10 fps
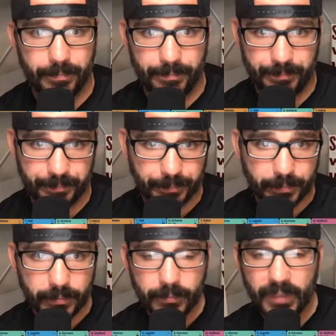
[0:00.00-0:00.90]

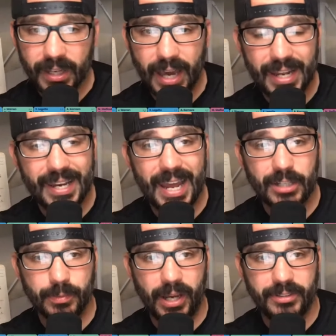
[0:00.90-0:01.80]
kind of the
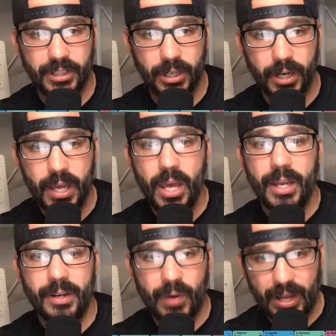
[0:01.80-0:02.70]
next rounds here,
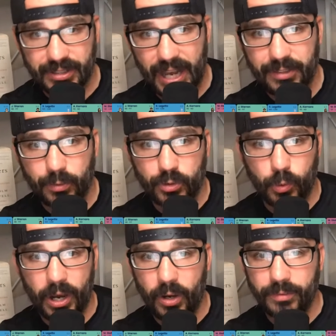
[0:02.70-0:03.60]
in the rounds 9 through
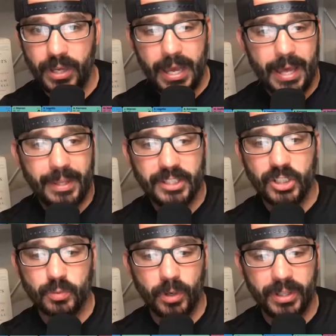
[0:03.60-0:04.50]
12. This
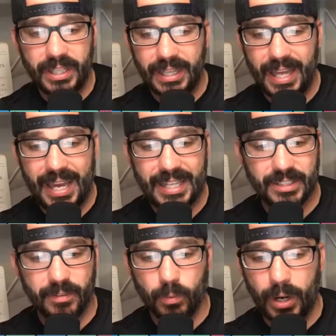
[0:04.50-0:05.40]
is really the lands
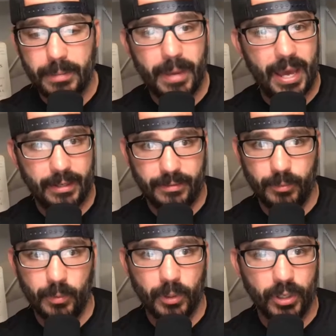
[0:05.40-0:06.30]
of the running back
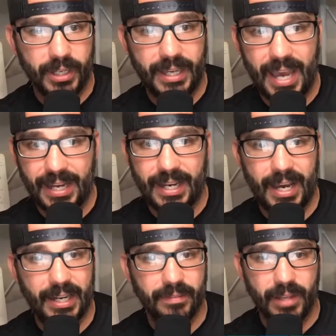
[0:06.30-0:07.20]
when we're looking at
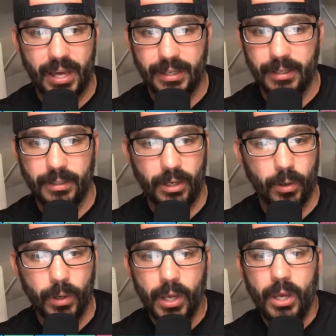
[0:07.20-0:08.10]
kind of like,
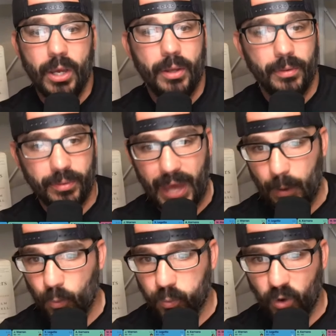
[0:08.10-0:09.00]

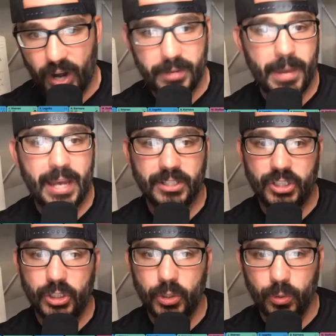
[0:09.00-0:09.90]
that running back
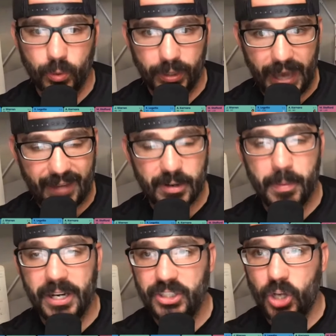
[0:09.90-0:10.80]
to
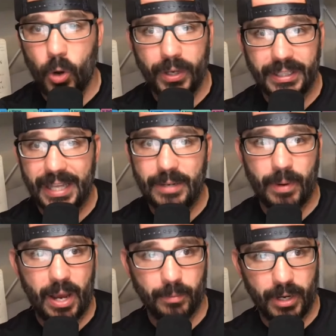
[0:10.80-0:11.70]
everybody's going late
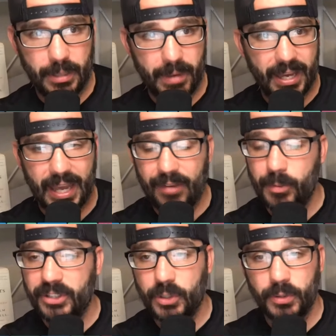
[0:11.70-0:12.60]
round running back.
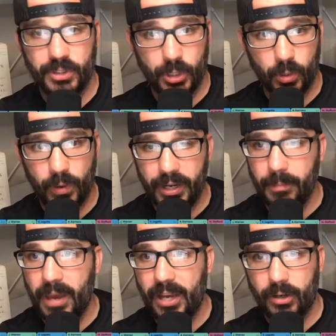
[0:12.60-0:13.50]
Everybody's going zero
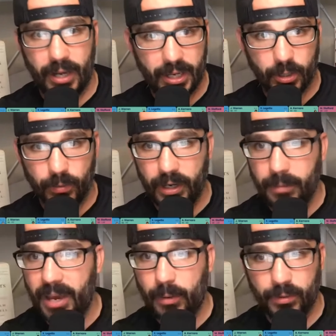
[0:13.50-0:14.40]
running back or anchor running
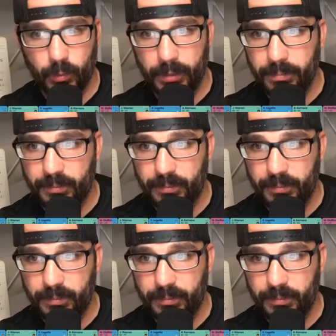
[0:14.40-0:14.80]
back with one